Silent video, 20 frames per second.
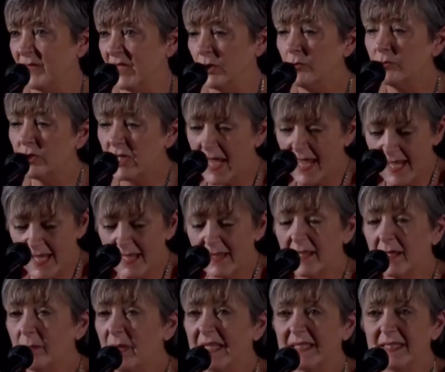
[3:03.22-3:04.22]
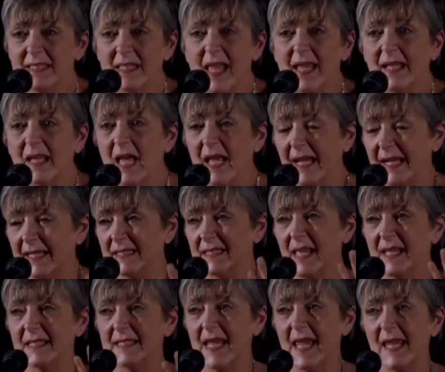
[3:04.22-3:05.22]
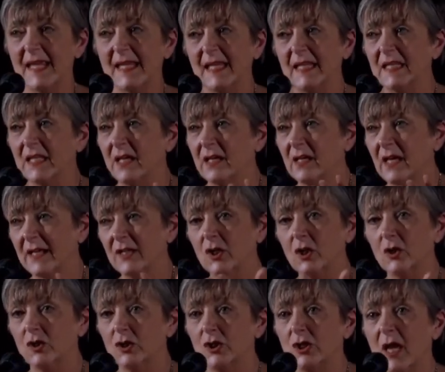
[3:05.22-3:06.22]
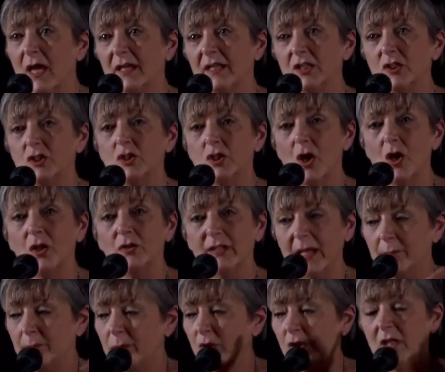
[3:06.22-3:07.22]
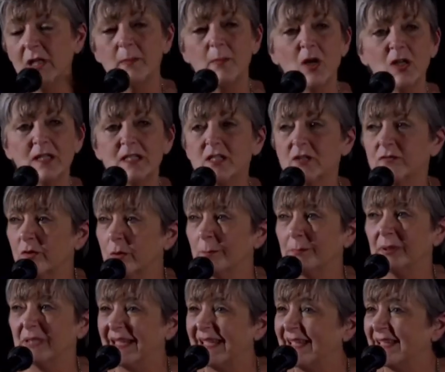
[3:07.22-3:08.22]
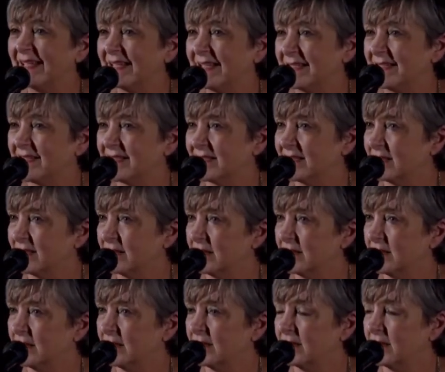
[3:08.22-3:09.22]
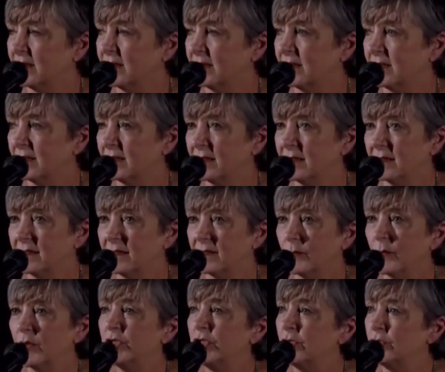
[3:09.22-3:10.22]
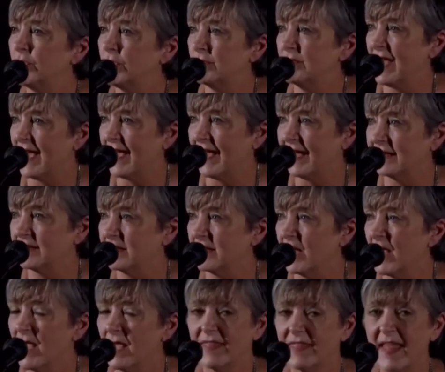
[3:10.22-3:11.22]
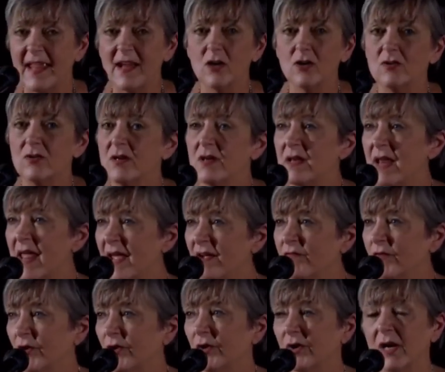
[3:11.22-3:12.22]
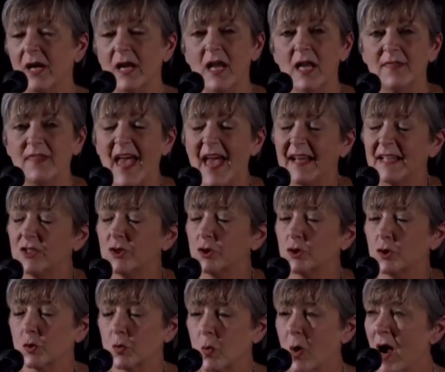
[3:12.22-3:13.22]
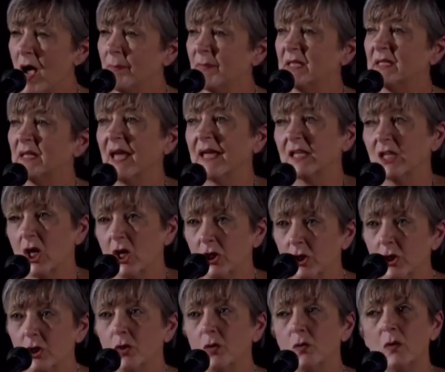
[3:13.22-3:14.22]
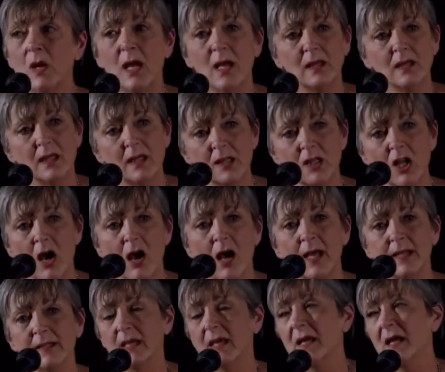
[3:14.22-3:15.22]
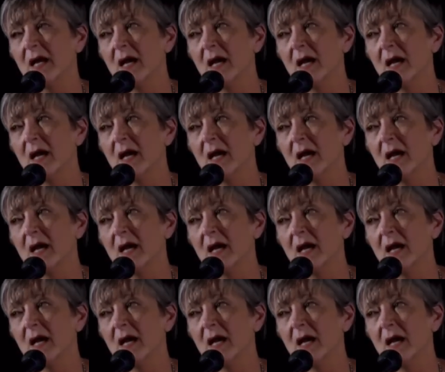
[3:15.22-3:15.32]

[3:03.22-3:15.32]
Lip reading: You take them, it's like taking an adult and putting them on a different planet when you do that. That is trauma like you cannot